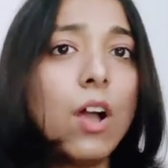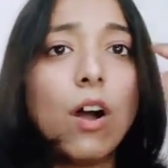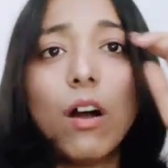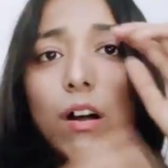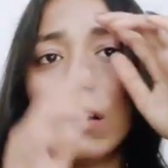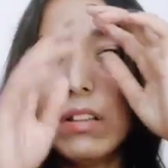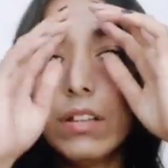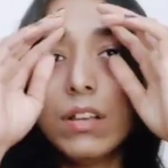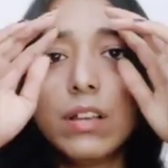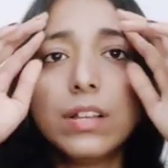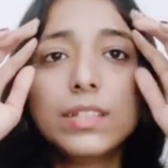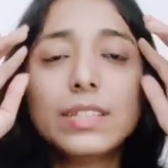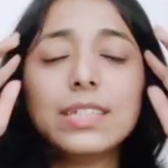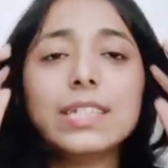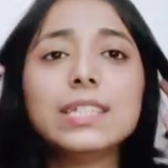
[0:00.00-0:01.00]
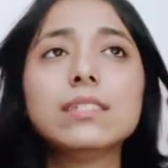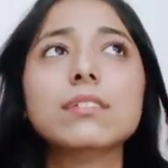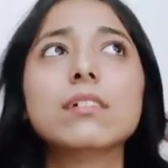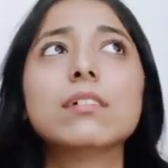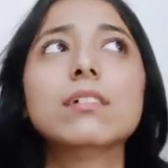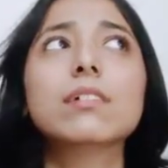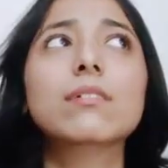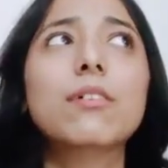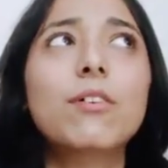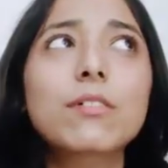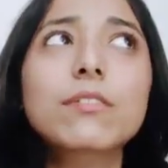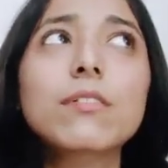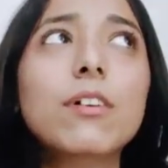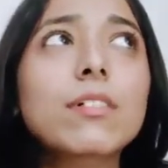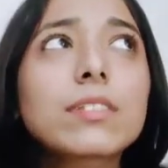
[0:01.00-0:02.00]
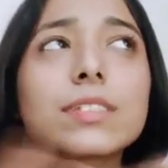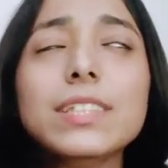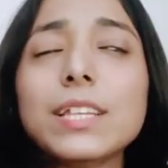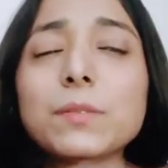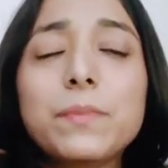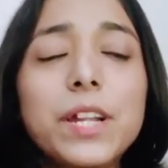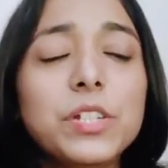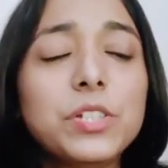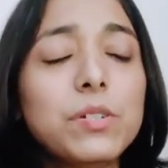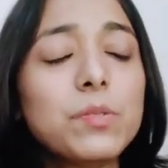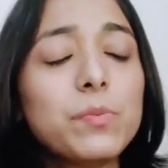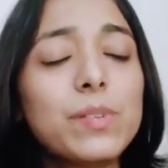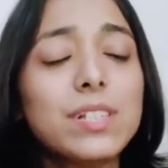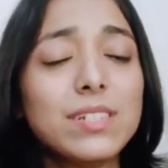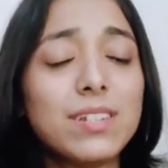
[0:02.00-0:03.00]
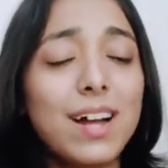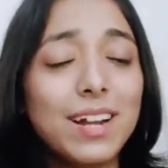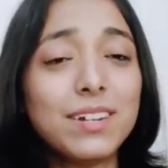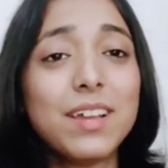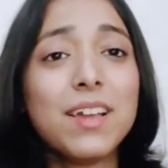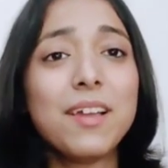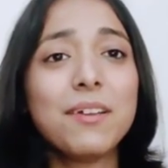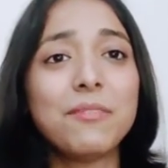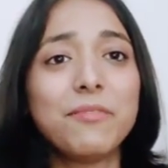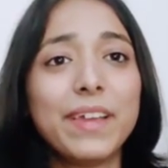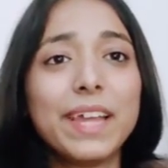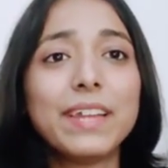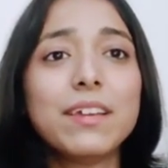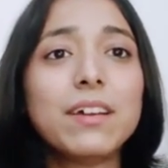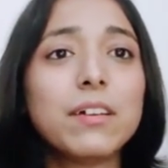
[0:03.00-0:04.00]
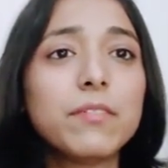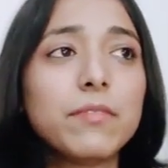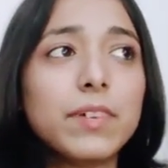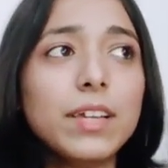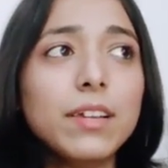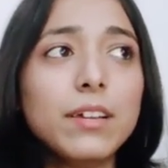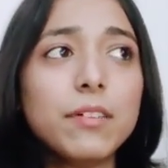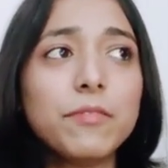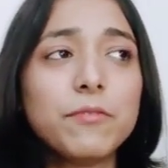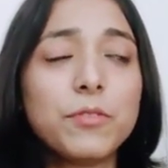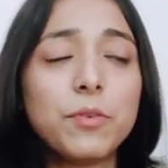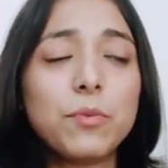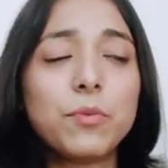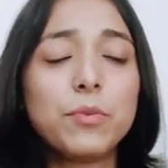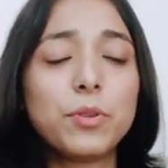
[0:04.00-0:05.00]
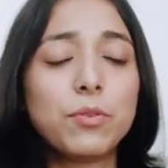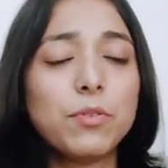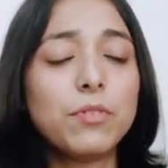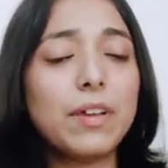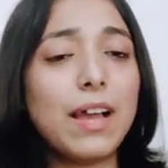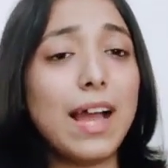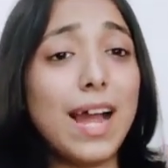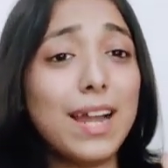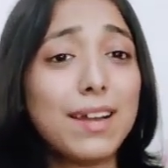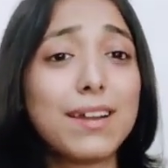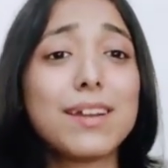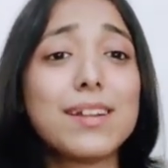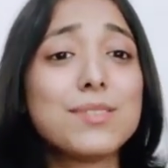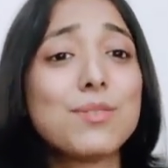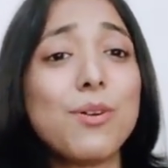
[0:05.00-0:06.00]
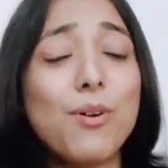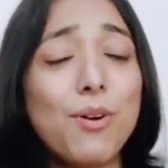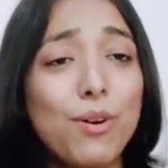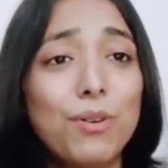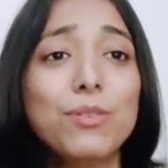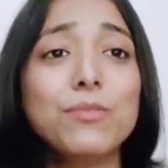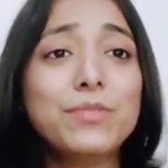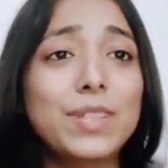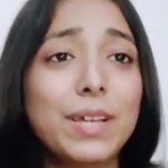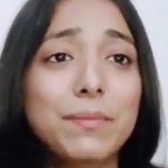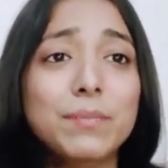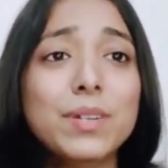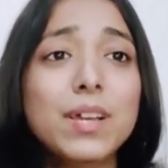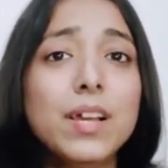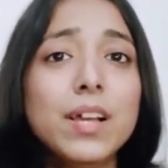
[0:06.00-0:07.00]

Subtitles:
all this expression will start fading away if you know, address all of them.